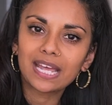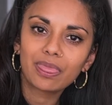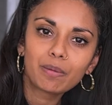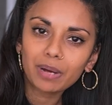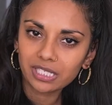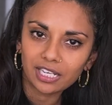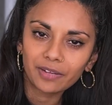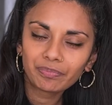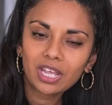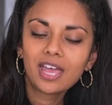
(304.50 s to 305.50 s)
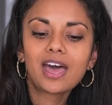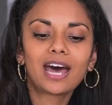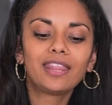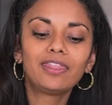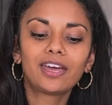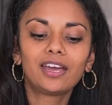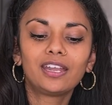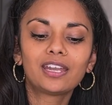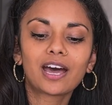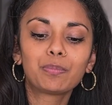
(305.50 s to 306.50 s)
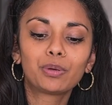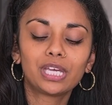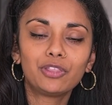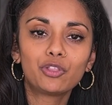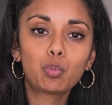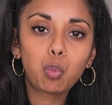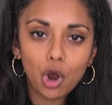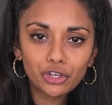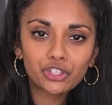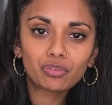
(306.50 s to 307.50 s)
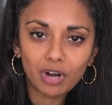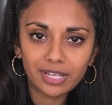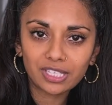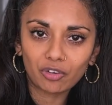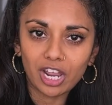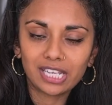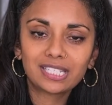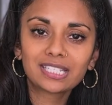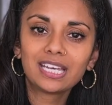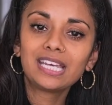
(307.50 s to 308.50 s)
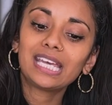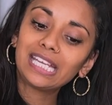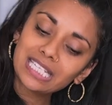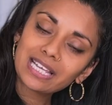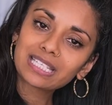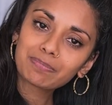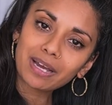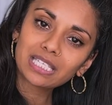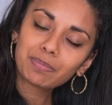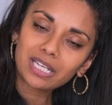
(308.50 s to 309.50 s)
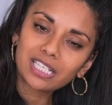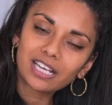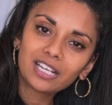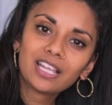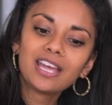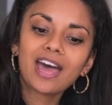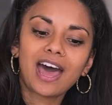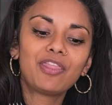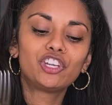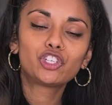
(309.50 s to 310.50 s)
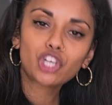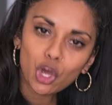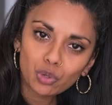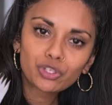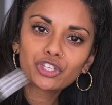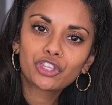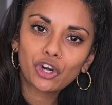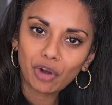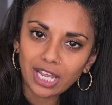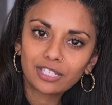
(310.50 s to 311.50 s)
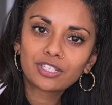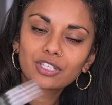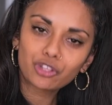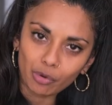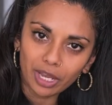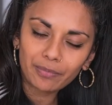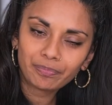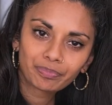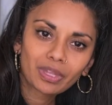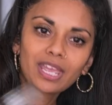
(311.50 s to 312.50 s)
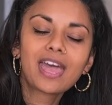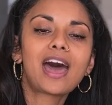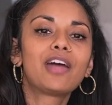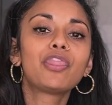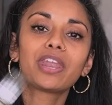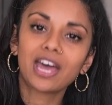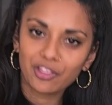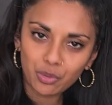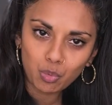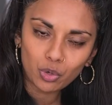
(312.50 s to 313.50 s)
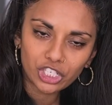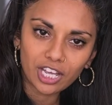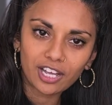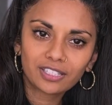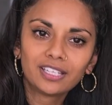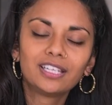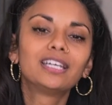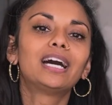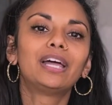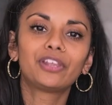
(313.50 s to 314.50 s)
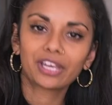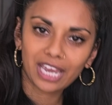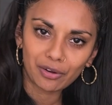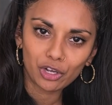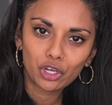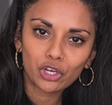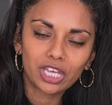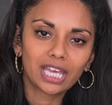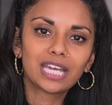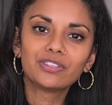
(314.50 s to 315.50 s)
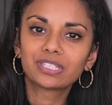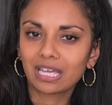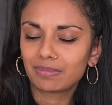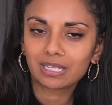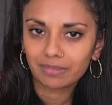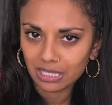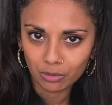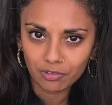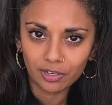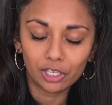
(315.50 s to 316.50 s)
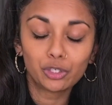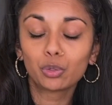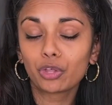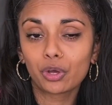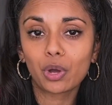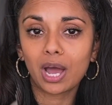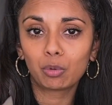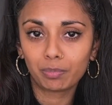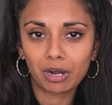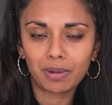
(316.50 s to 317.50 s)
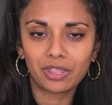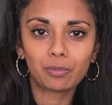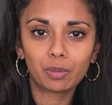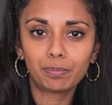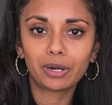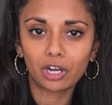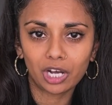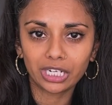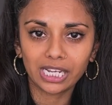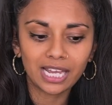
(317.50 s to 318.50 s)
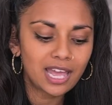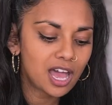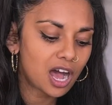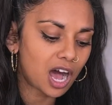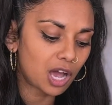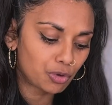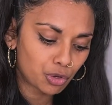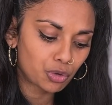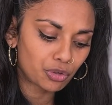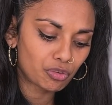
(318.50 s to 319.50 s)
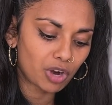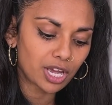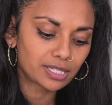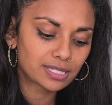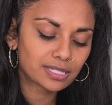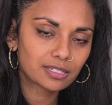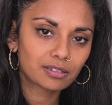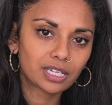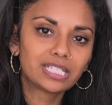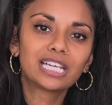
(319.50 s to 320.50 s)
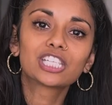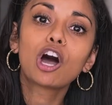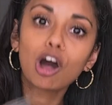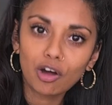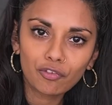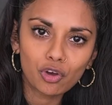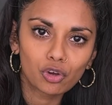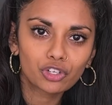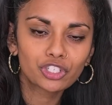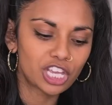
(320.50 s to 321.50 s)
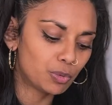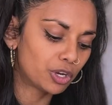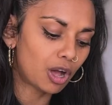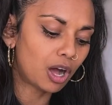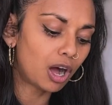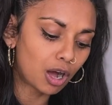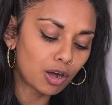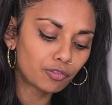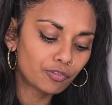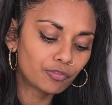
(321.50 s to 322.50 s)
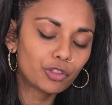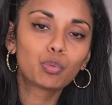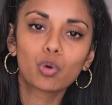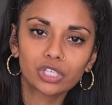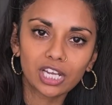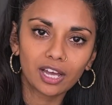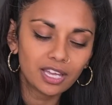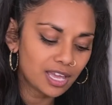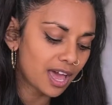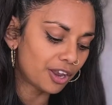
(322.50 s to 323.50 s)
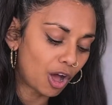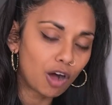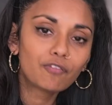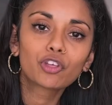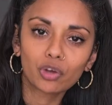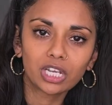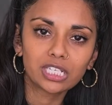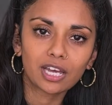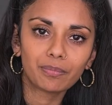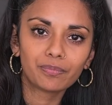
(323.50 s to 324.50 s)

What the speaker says: in the butter. And then I put in the washed rice grains into that spice butter and then toast the grains through it. And then I add the water and then I carry on cooking it in the same steps that we followed. Although I would bear in mind that with biryani, I would cook the rice until it's half cooked. So you want half the water and half the cooking time.